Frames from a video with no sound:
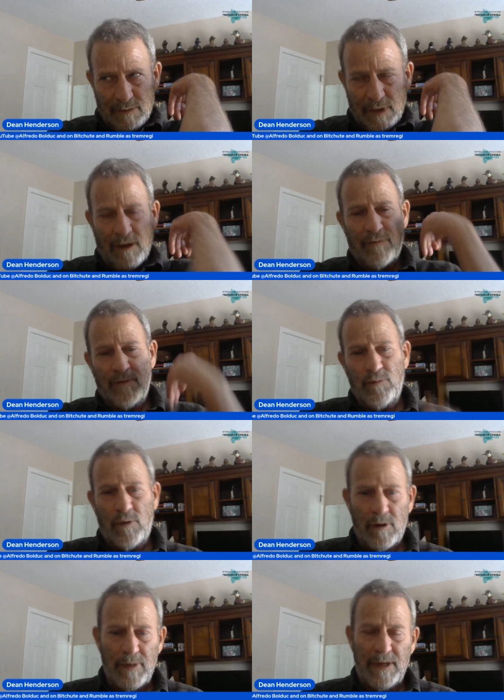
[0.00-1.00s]
Harvey
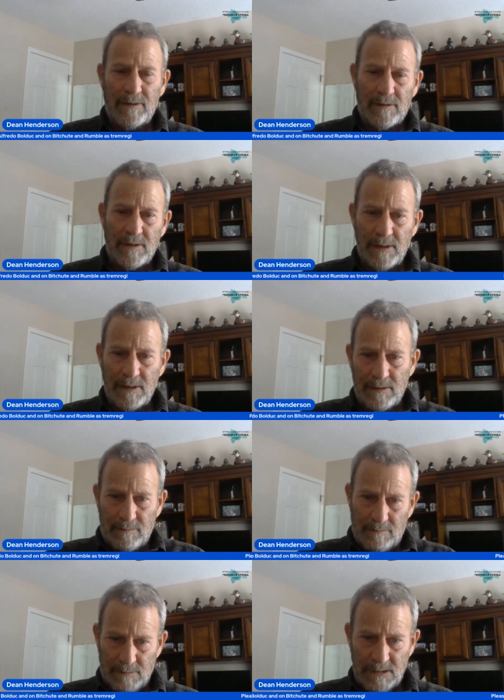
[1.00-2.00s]
Wallbanger
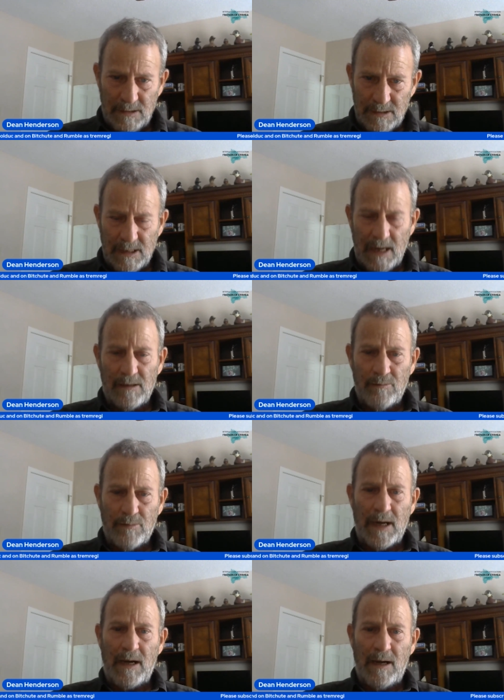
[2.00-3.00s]
and Silent
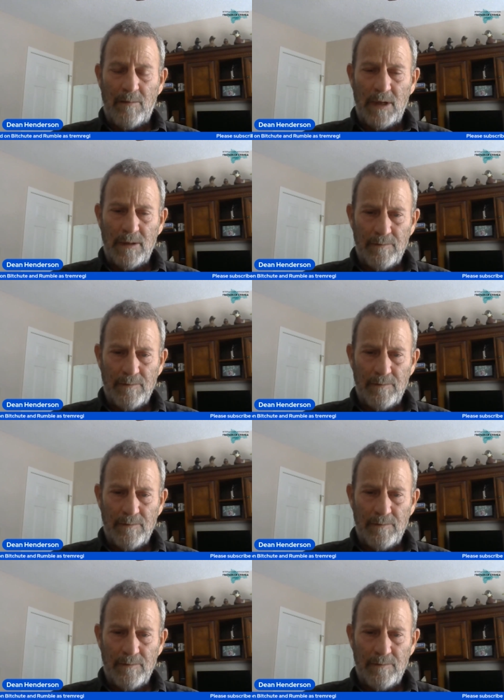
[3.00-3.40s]
Bob.